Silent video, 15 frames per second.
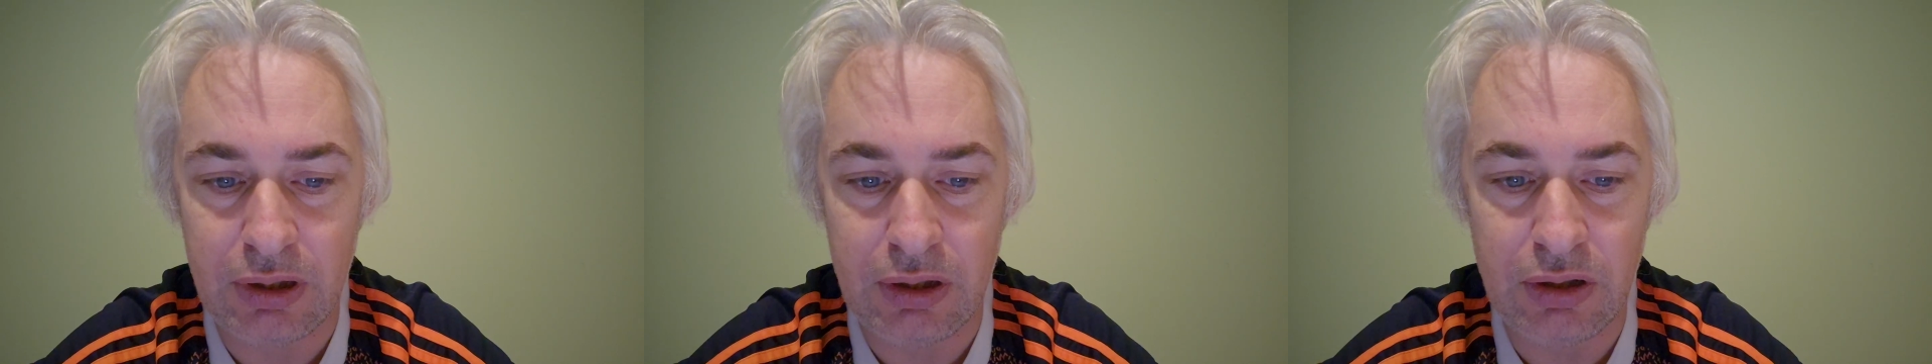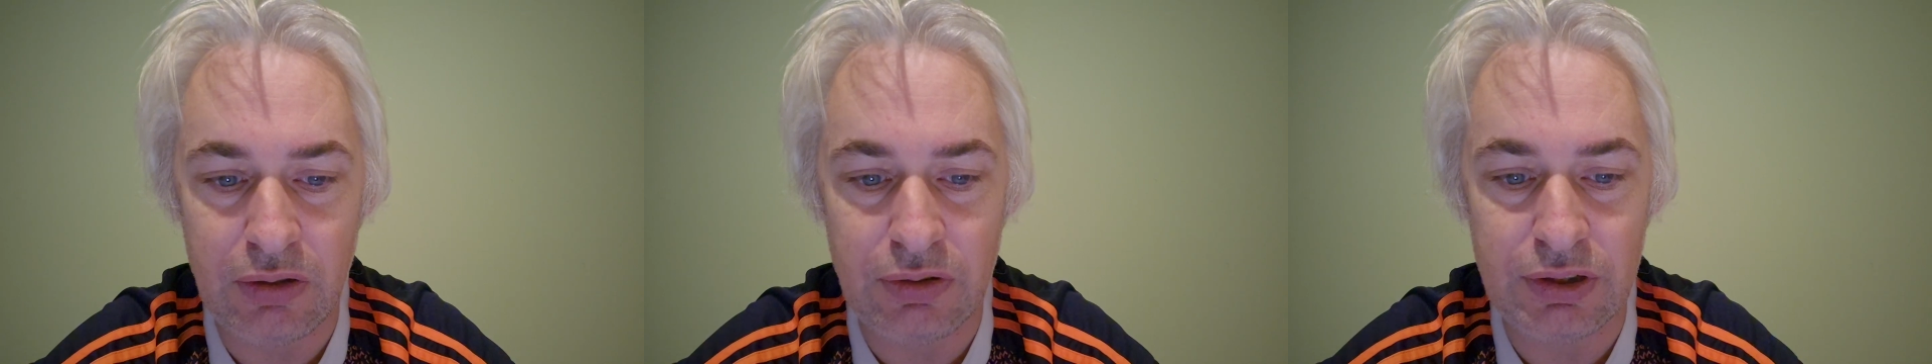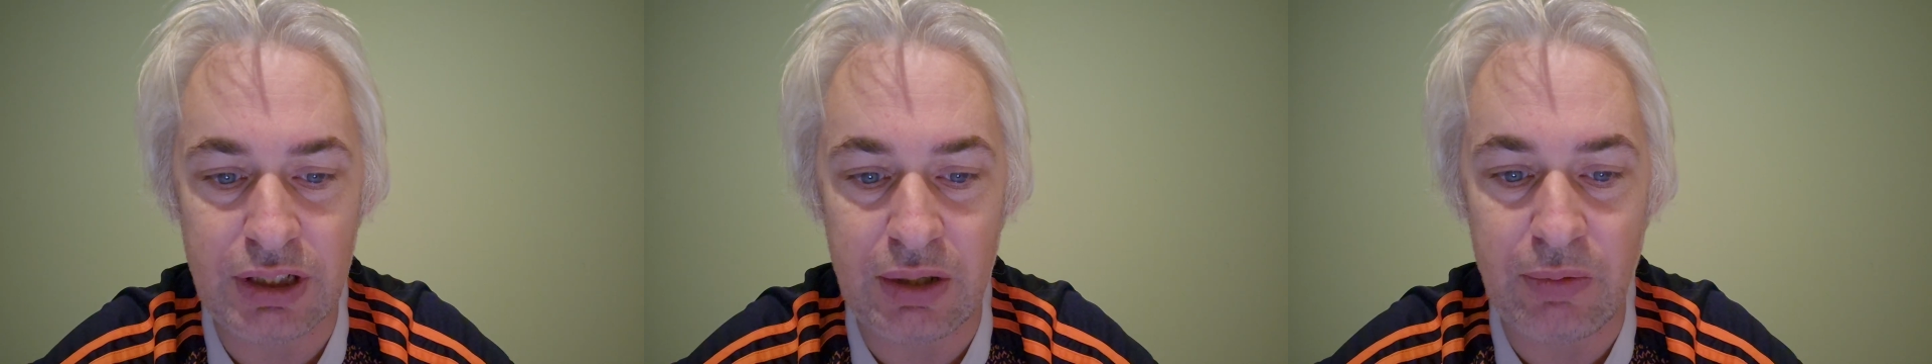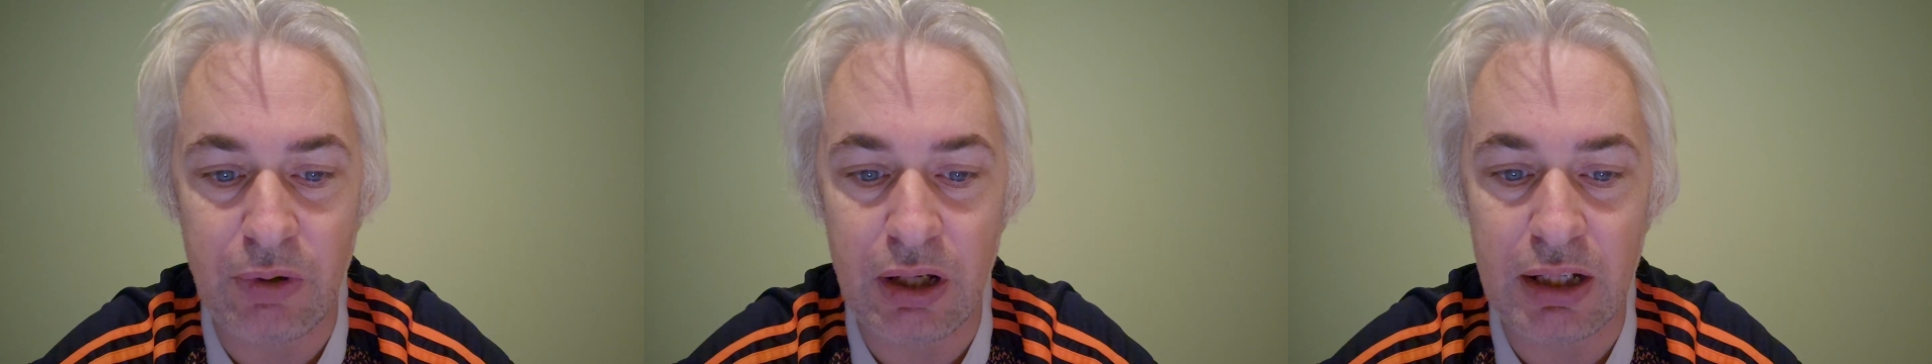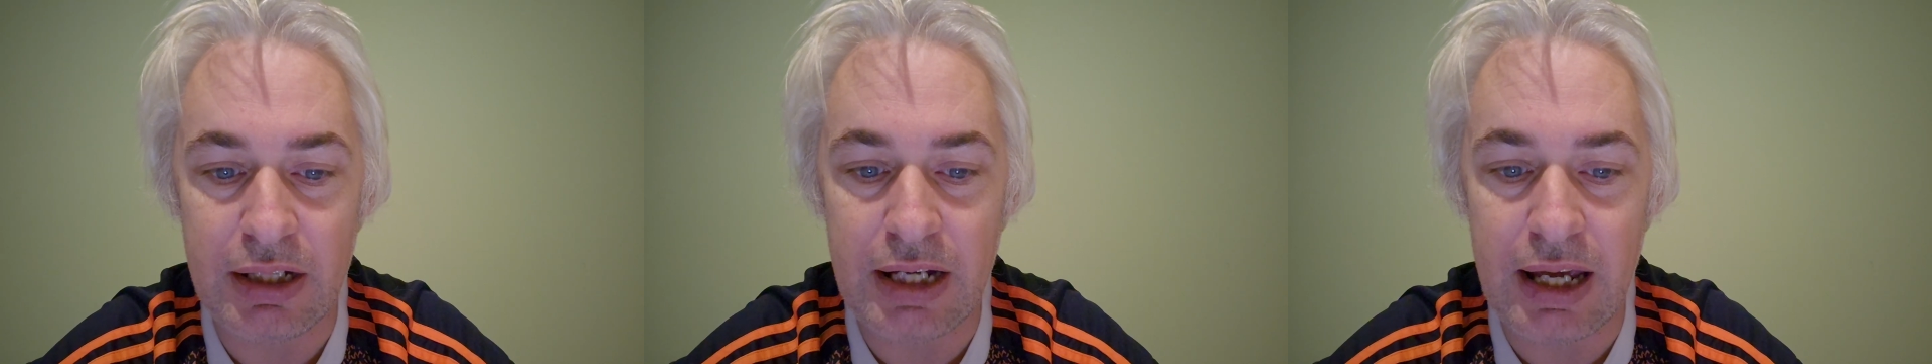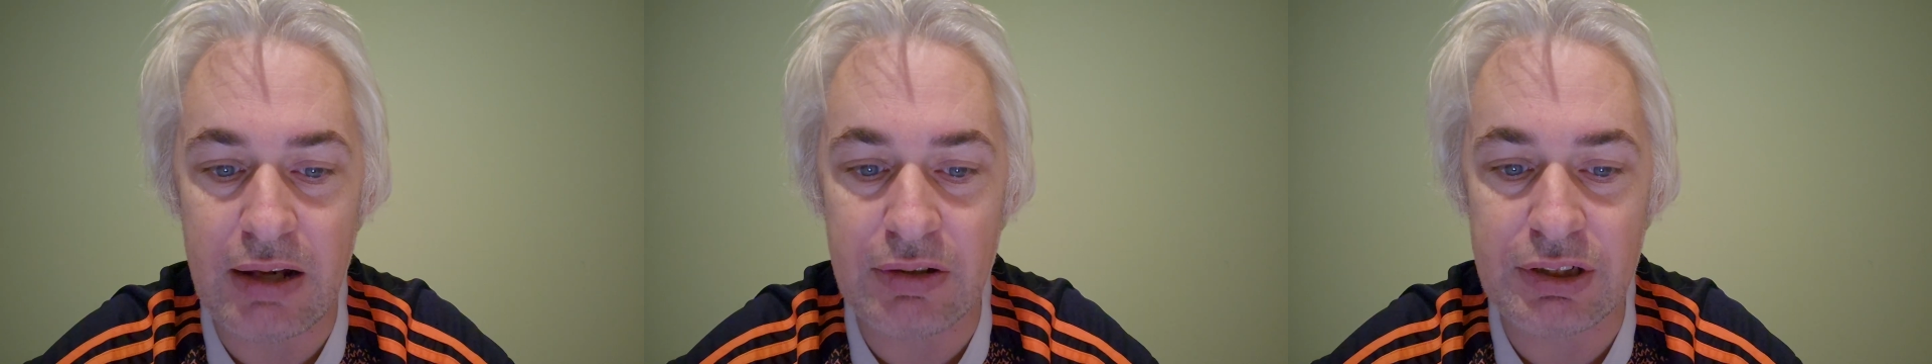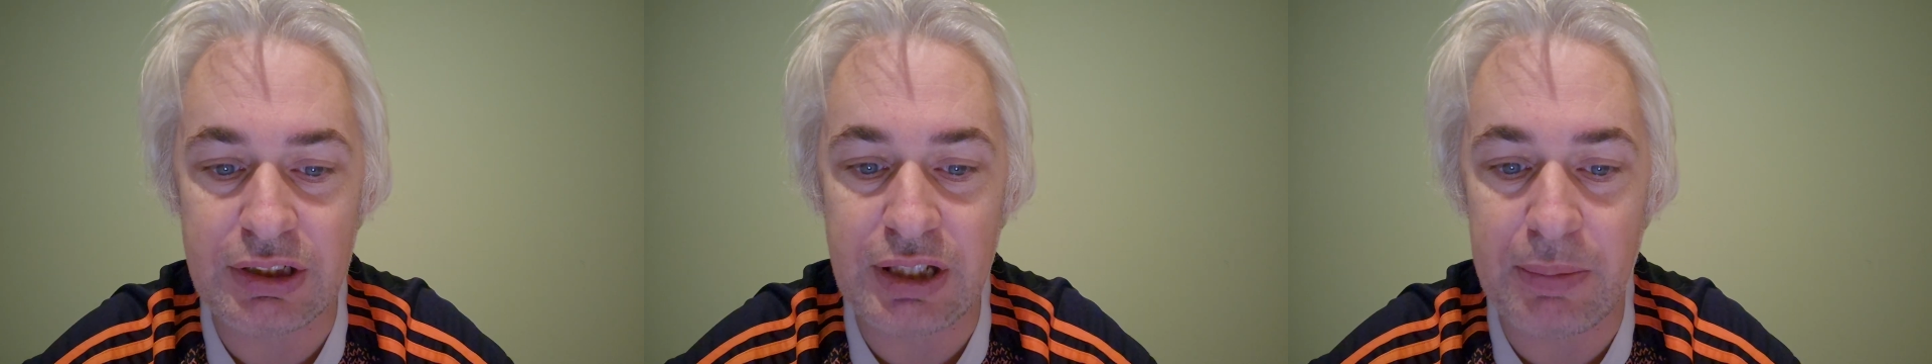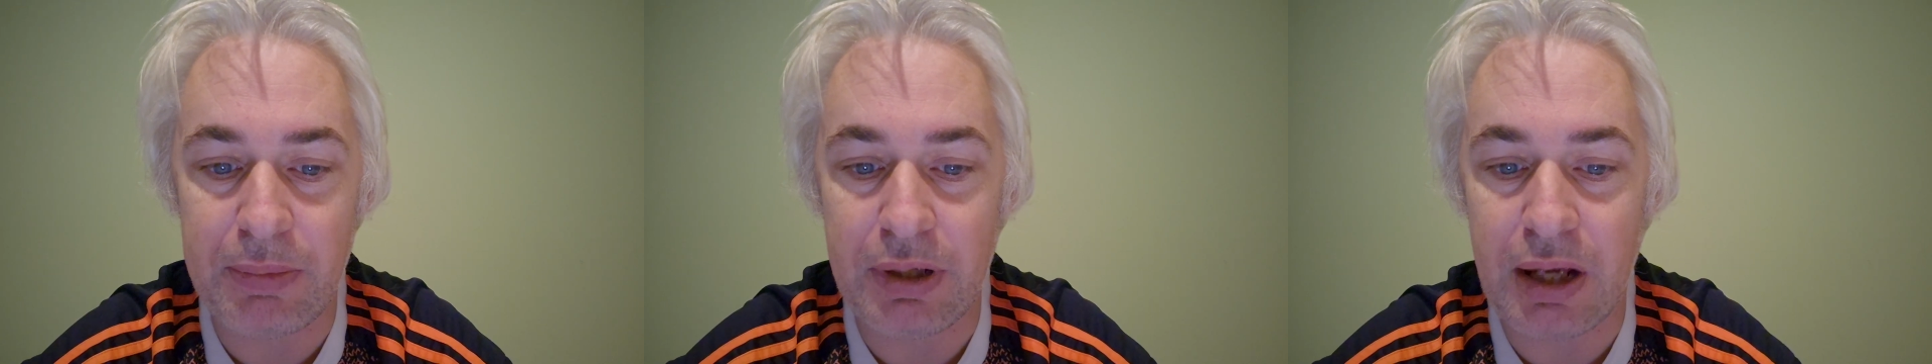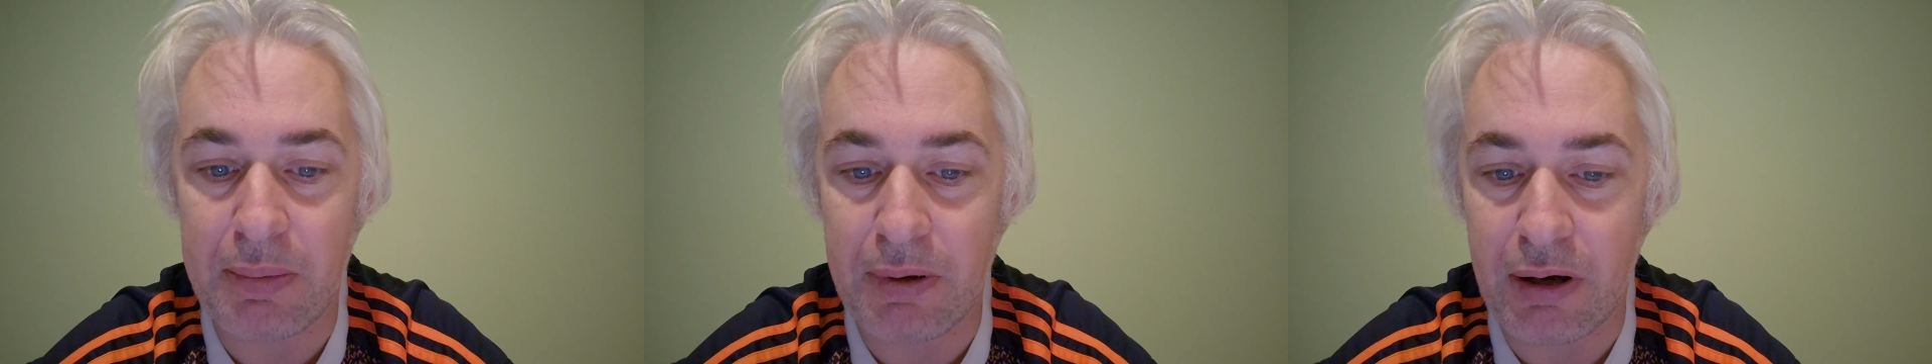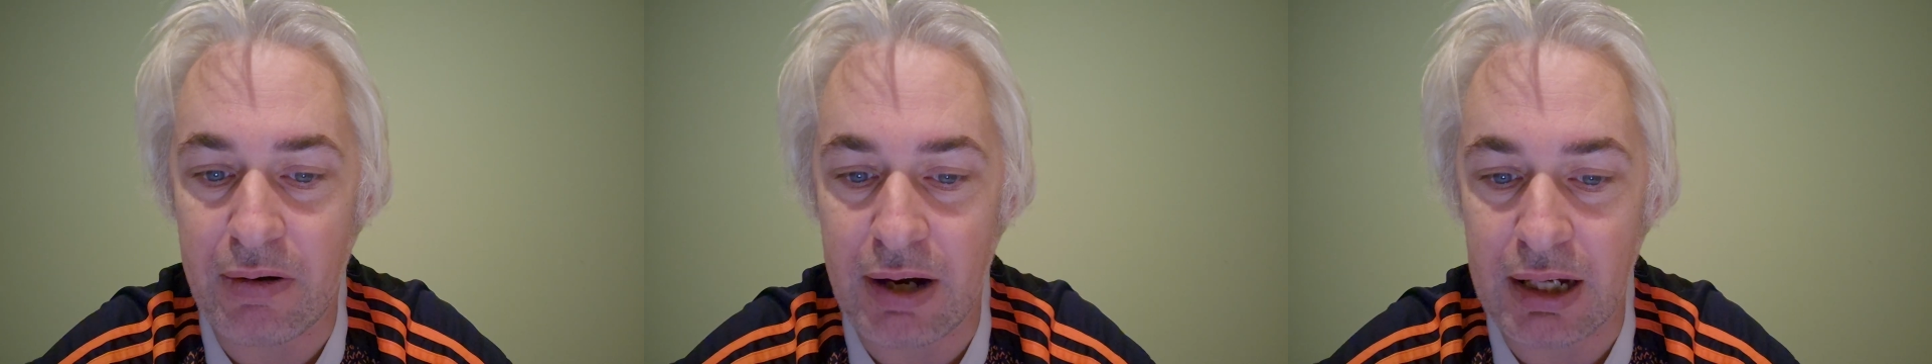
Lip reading: who said, "We're now stepping up our